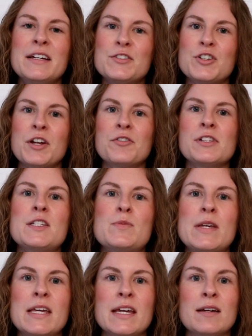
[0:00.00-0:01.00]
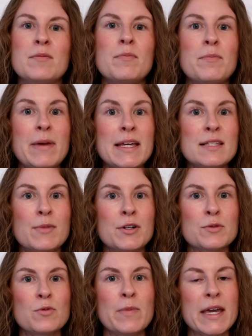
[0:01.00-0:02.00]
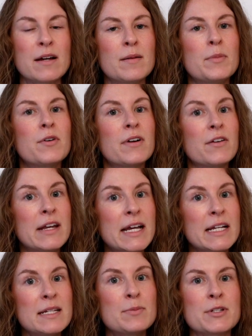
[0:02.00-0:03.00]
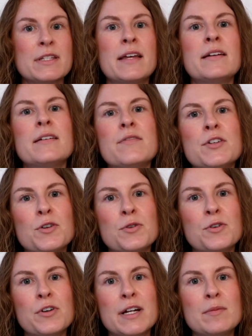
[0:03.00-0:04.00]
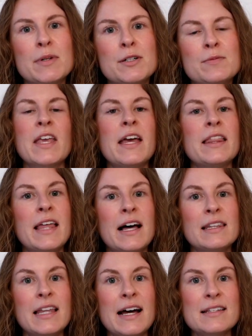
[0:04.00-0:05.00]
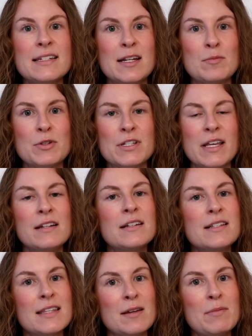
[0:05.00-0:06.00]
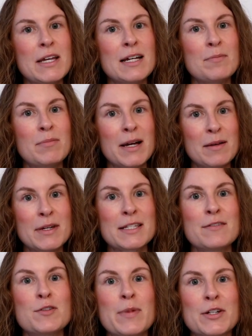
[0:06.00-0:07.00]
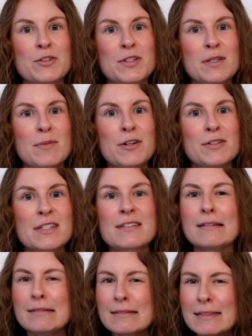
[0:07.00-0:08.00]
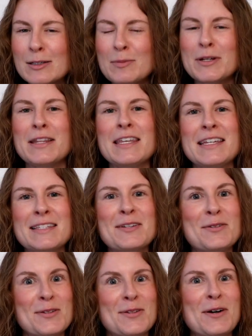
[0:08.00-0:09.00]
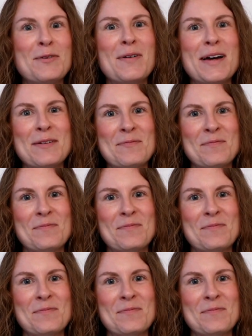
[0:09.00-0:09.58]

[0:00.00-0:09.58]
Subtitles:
Generally speaking, base malts will make up around 90% of the total grain bill. That last 10% is then made up by a mix of specialty malts. A little bit of these goes a long way.